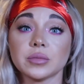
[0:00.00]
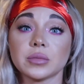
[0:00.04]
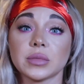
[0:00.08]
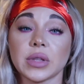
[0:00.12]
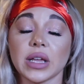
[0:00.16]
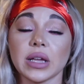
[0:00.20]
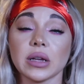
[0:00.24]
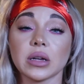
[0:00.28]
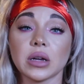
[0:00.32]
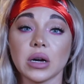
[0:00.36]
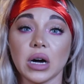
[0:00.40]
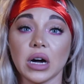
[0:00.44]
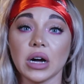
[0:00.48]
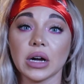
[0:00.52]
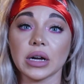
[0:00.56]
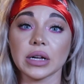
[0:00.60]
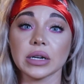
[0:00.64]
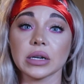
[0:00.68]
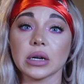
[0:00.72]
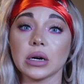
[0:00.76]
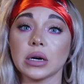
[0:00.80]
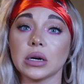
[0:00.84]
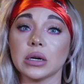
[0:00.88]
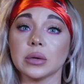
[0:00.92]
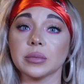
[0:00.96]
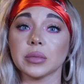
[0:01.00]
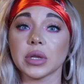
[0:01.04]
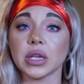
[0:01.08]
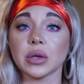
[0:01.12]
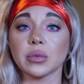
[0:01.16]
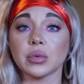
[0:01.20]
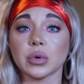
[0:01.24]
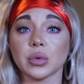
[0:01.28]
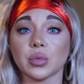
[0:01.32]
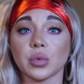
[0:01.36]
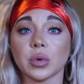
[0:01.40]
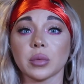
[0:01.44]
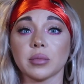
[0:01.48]
thank God, he
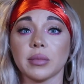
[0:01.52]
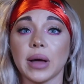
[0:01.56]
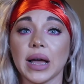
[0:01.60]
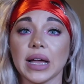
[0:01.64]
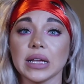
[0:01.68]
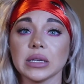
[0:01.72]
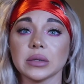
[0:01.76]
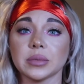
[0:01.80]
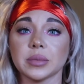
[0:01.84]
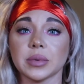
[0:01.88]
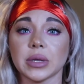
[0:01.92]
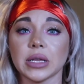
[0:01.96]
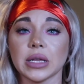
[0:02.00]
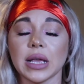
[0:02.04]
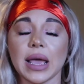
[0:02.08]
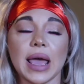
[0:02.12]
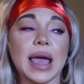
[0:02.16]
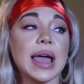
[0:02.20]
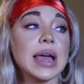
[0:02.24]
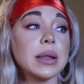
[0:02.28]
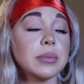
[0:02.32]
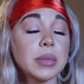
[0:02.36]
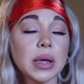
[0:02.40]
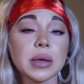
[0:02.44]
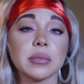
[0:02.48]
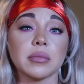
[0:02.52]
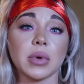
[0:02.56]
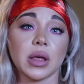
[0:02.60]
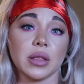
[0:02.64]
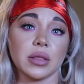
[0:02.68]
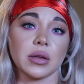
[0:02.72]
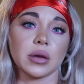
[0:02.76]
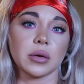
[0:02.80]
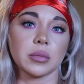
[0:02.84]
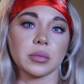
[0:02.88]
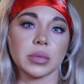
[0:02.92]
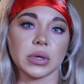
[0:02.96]
would remind me, and my mother,